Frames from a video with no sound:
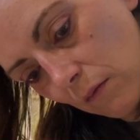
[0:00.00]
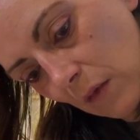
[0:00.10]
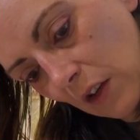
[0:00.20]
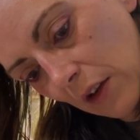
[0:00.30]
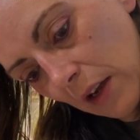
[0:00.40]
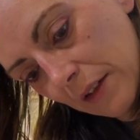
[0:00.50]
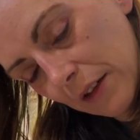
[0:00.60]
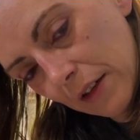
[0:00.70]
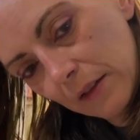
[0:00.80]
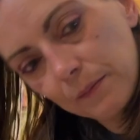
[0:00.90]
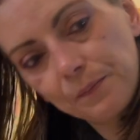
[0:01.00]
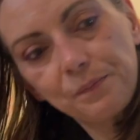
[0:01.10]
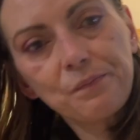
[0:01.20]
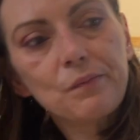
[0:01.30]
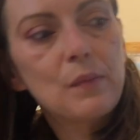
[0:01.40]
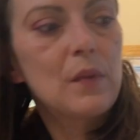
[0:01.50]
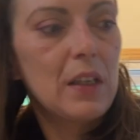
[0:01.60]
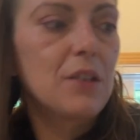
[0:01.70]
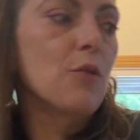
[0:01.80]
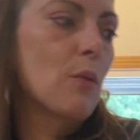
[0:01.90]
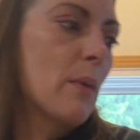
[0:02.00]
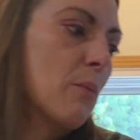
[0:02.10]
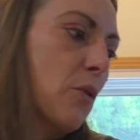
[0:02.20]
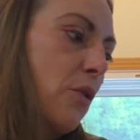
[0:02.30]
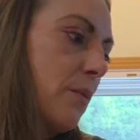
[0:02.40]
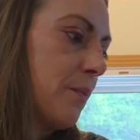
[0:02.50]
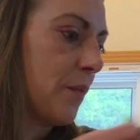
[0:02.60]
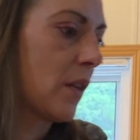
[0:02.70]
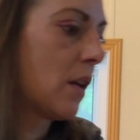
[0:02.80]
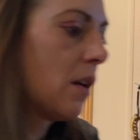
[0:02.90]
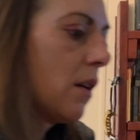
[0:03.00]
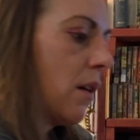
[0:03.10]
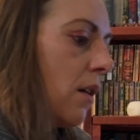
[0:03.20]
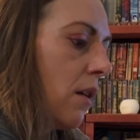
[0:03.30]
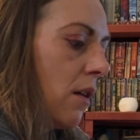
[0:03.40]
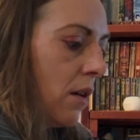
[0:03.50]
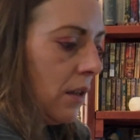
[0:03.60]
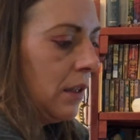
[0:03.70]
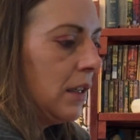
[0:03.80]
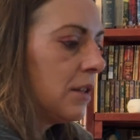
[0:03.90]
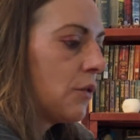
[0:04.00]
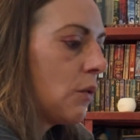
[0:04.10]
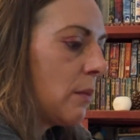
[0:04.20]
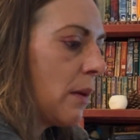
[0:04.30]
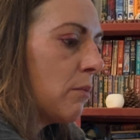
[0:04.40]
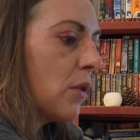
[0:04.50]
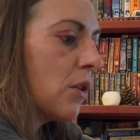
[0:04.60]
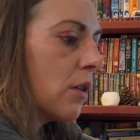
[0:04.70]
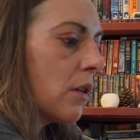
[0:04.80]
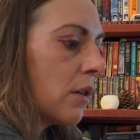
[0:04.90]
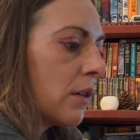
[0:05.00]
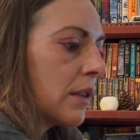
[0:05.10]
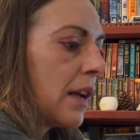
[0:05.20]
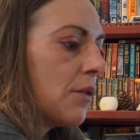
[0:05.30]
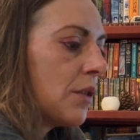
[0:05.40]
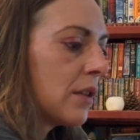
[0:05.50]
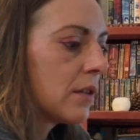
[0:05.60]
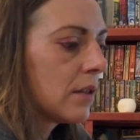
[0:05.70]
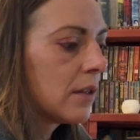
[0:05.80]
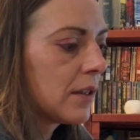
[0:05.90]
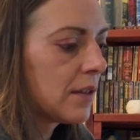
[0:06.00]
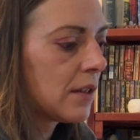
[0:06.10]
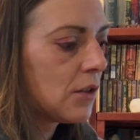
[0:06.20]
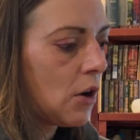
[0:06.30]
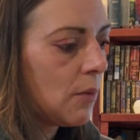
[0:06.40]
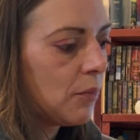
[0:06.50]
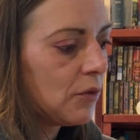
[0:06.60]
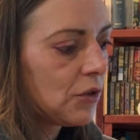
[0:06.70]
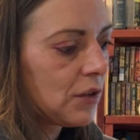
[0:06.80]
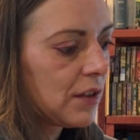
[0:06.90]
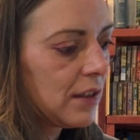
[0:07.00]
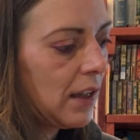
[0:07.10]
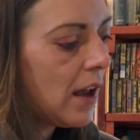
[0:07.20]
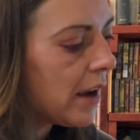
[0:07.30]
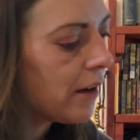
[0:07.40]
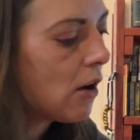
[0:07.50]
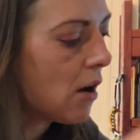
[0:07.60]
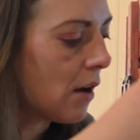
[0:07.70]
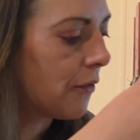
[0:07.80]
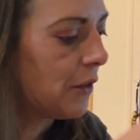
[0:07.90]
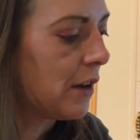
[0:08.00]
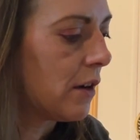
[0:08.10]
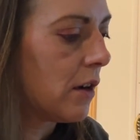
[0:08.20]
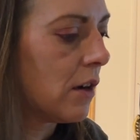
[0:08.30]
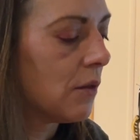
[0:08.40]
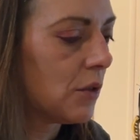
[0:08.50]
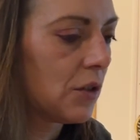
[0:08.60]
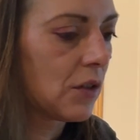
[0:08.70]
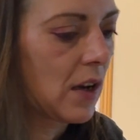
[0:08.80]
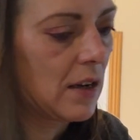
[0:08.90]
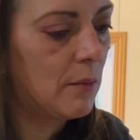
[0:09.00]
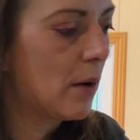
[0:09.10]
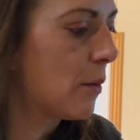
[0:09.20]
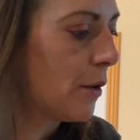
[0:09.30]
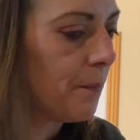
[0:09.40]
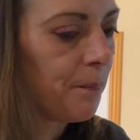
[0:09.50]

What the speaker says: you kind of need to remember. Now that, because the top will just slide off there, which is kind of bummer.